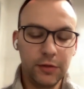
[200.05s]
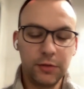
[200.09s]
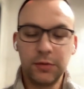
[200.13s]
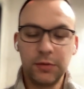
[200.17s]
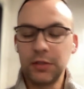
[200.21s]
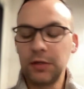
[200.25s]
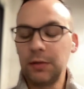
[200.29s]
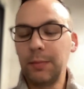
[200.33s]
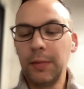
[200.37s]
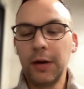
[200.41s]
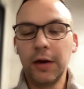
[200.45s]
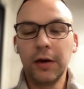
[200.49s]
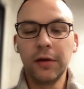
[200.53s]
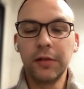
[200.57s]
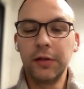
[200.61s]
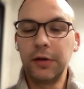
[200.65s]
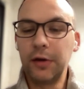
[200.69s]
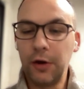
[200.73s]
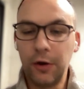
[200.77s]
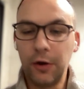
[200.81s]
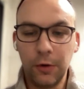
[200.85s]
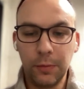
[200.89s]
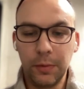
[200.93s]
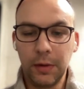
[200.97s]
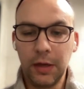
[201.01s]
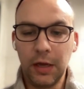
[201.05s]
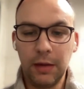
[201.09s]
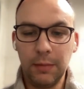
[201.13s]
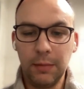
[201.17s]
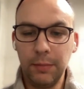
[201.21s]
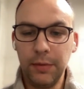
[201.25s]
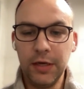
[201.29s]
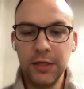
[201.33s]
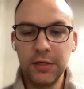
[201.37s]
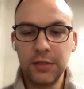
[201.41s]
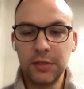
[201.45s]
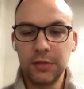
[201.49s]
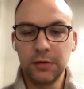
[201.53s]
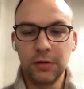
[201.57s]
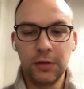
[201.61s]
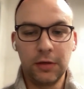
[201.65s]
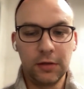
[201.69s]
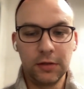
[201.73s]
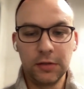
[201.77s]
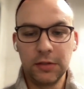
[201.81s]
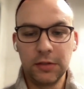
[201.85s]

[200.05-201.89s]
This was a Maryland home game, basically,